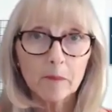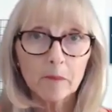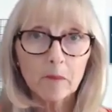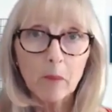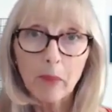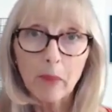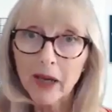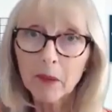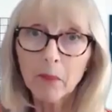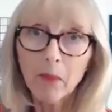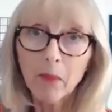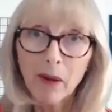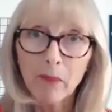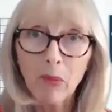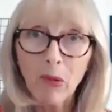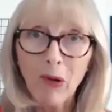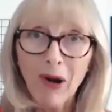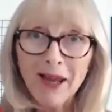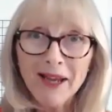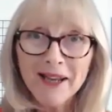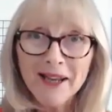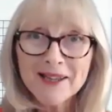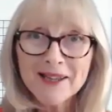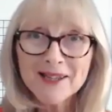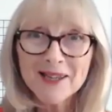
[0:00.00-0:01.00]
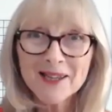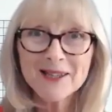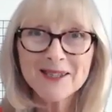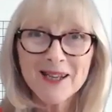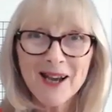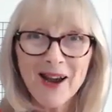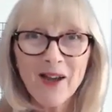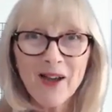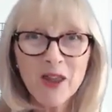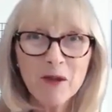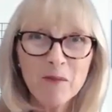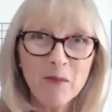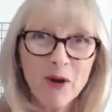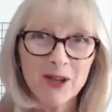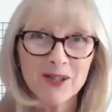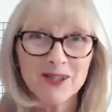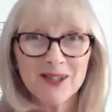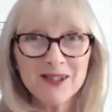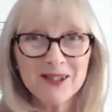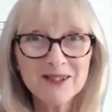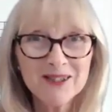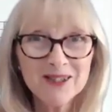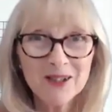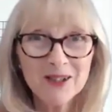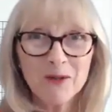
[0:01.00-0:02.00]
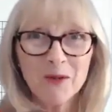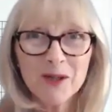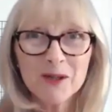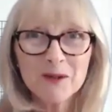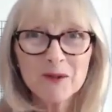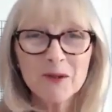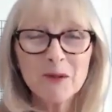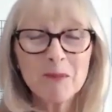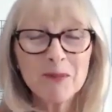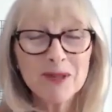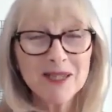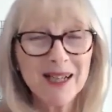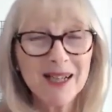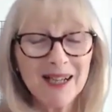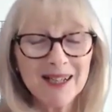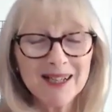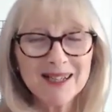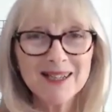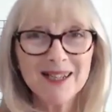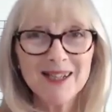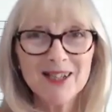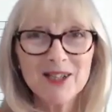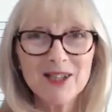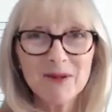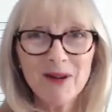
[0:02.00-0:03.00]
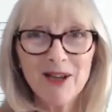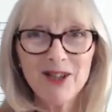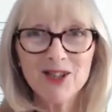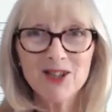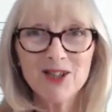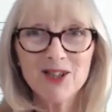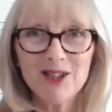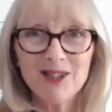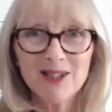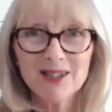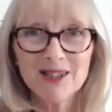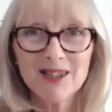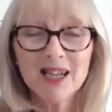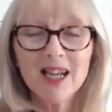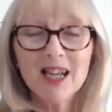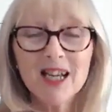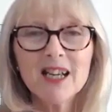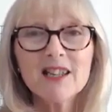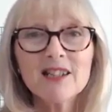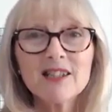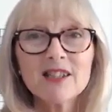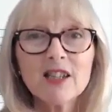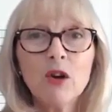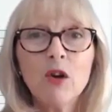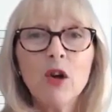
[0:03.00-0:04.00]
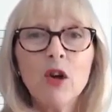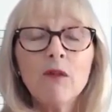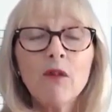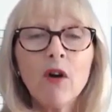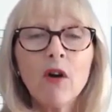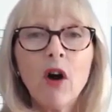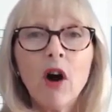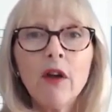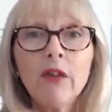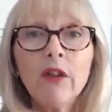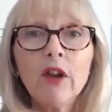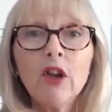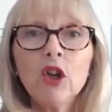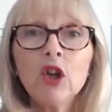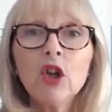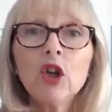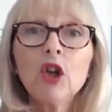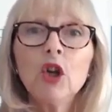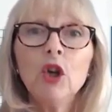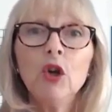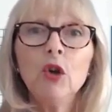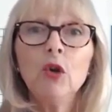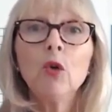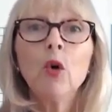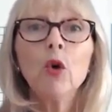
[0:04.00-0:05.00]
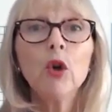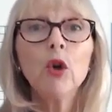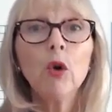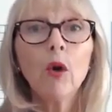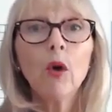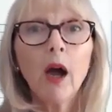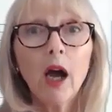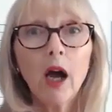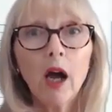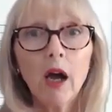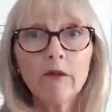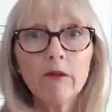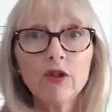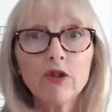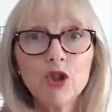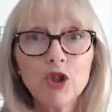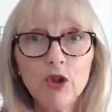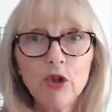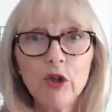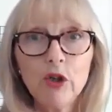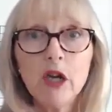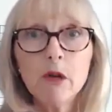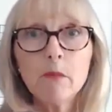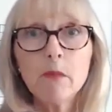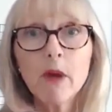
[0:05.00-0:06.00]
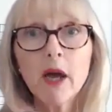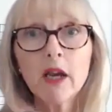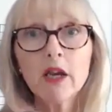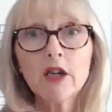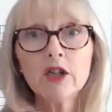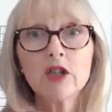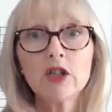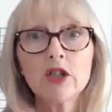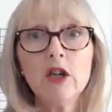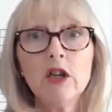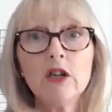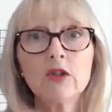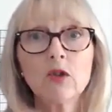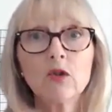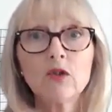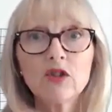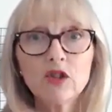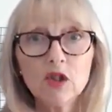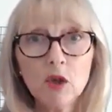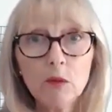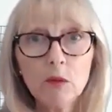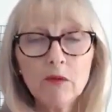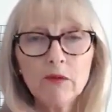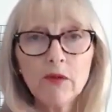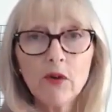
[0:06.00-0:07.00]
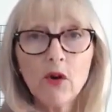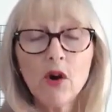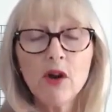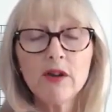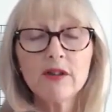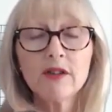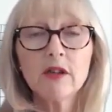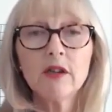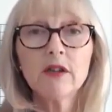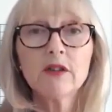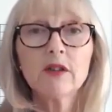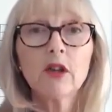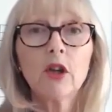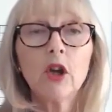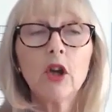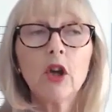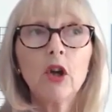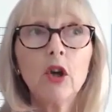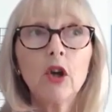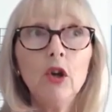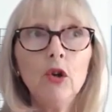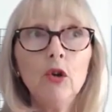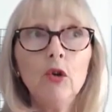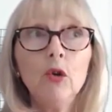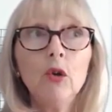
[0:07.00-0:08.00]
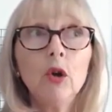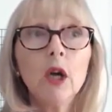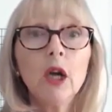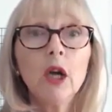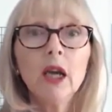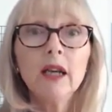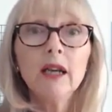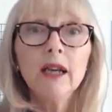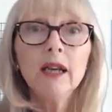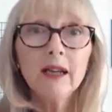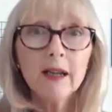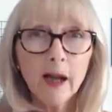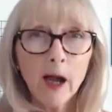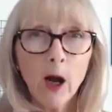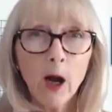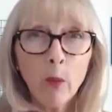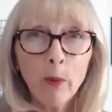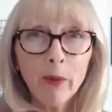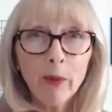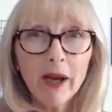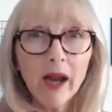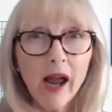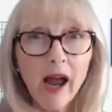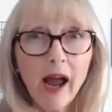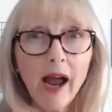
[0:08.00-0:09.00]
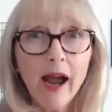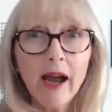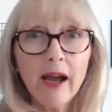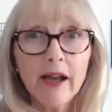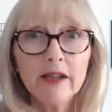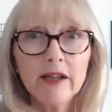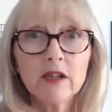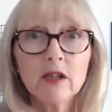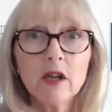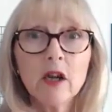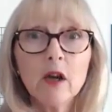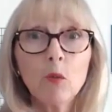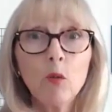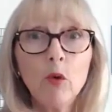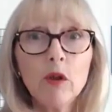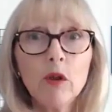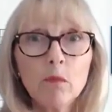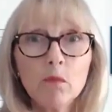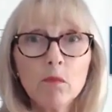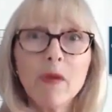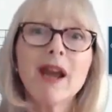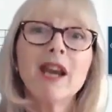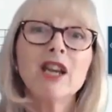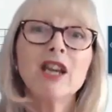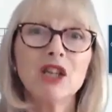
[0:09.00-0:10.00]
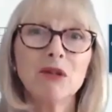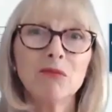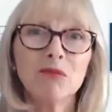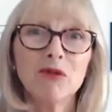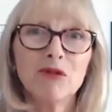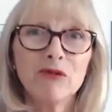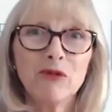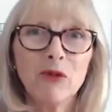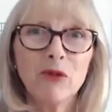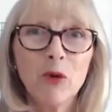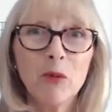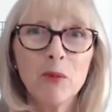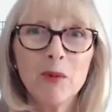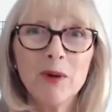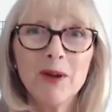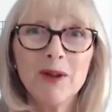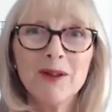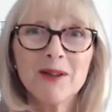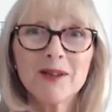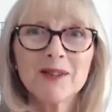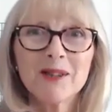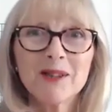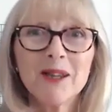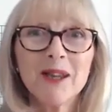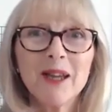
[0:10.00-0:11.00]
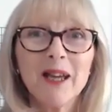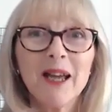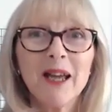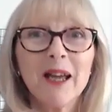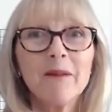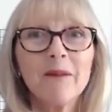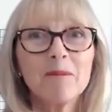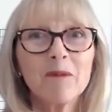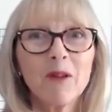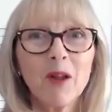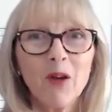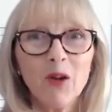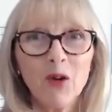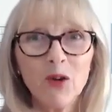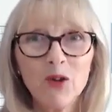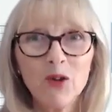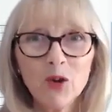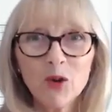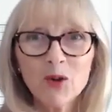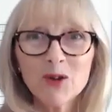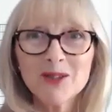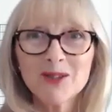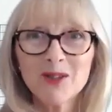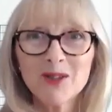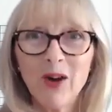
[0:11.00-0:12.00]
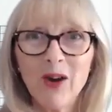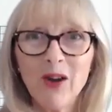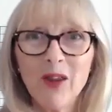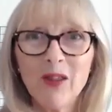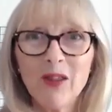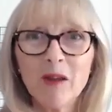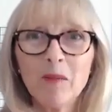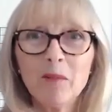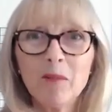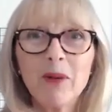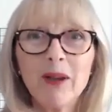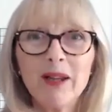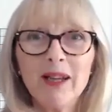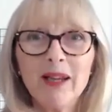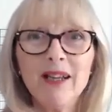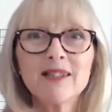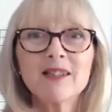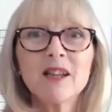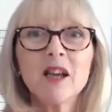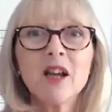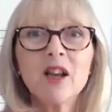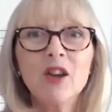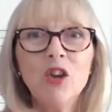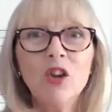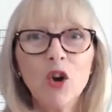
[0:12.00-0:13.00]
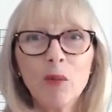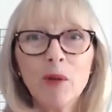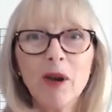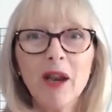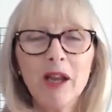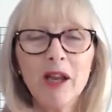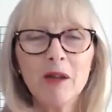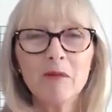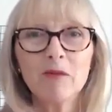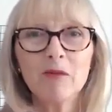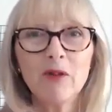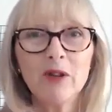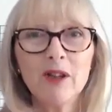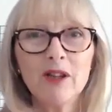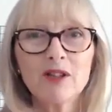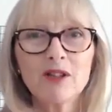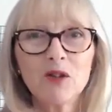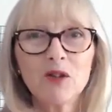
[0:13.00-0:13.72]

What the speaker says: pick my brains as to how they might deal with some particular situations. So if either you or you have junior managers or supervisors who need a helping hand with managing performance on your site, then please nominate them for this